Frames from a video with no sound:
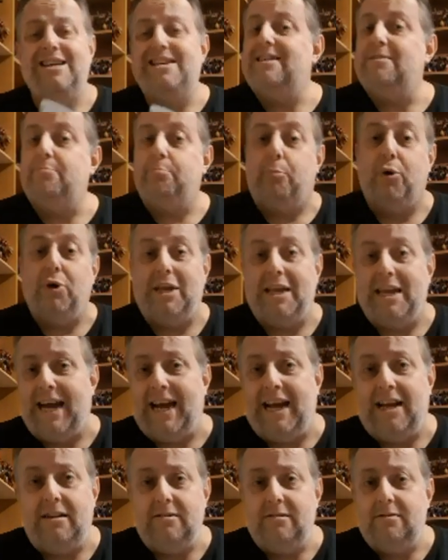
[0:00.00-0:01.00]
But
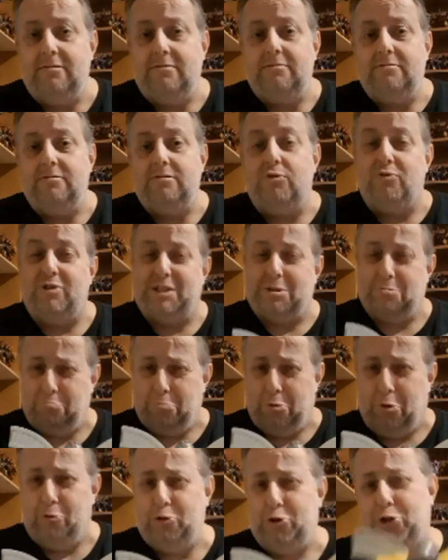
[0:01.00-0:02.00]
yet, there isn't
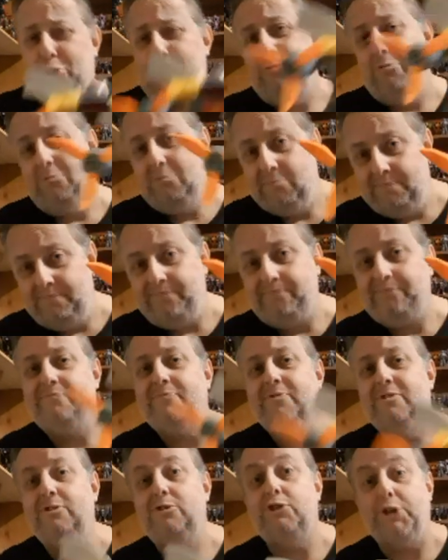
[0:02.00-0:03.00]
much
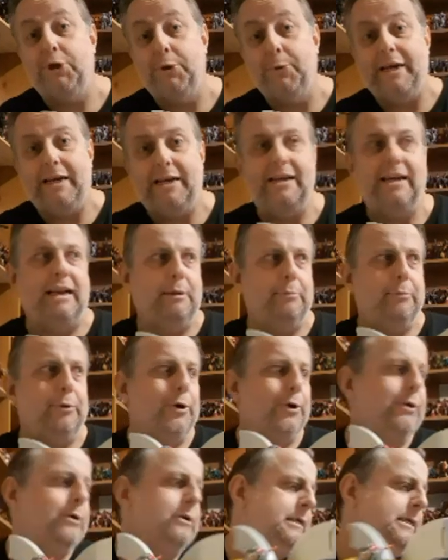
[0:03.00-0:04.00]
to it
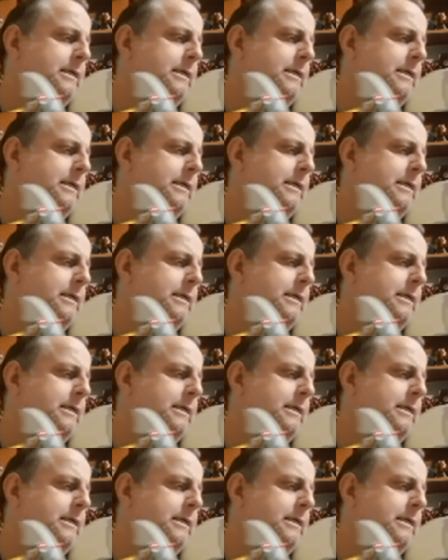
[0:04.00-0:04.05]
anymore.